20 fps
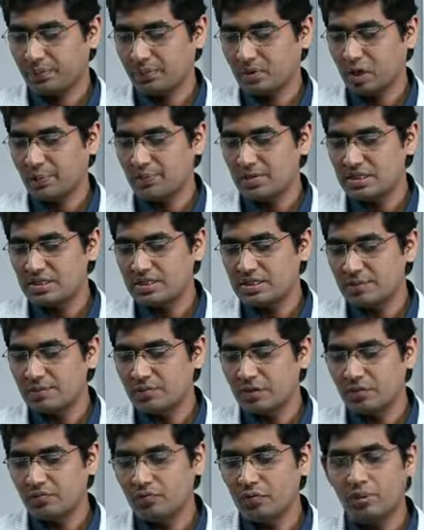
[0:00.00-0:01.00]
Commonest
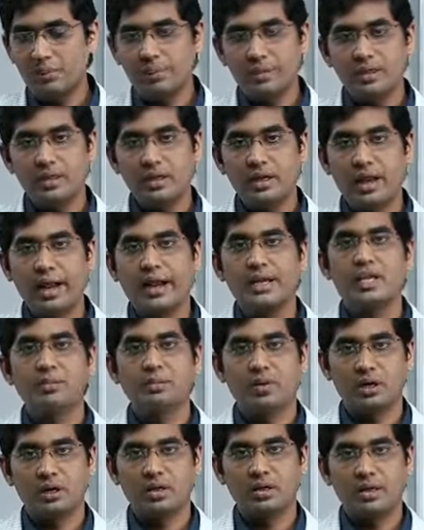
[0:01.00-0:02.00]
symptom will be
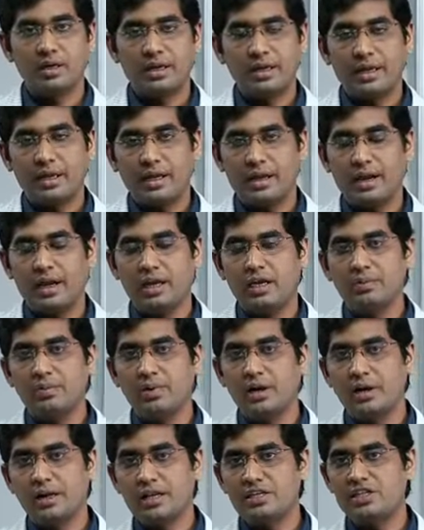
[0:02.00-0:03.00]
edema.
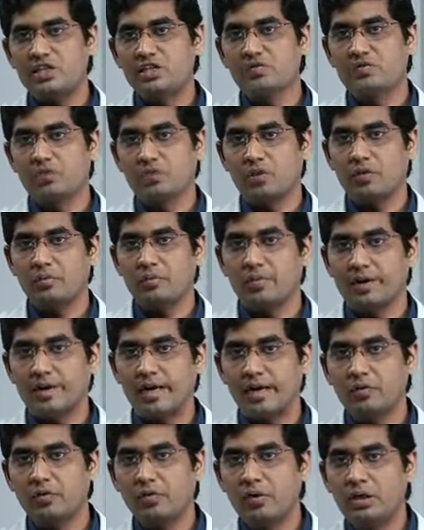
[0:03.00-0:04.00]
Edema ranging from
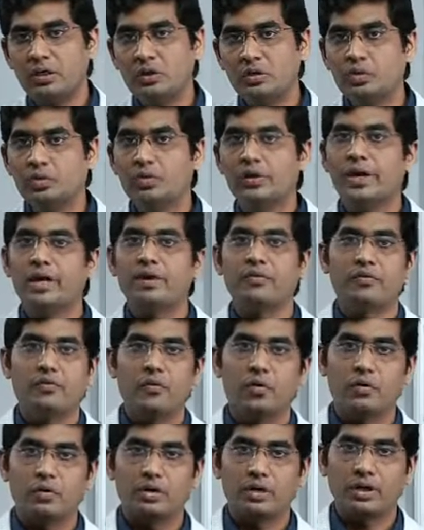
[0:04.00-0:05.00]
grade 1 to grade
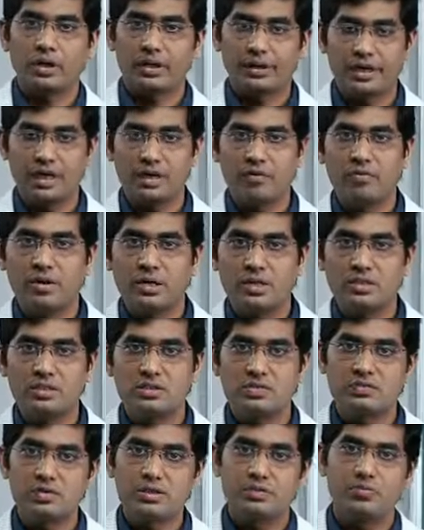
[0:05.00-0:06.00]
4. Grade 1
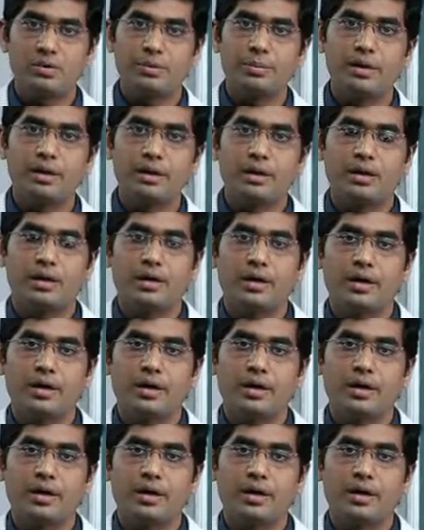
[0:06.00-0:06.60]
is which will be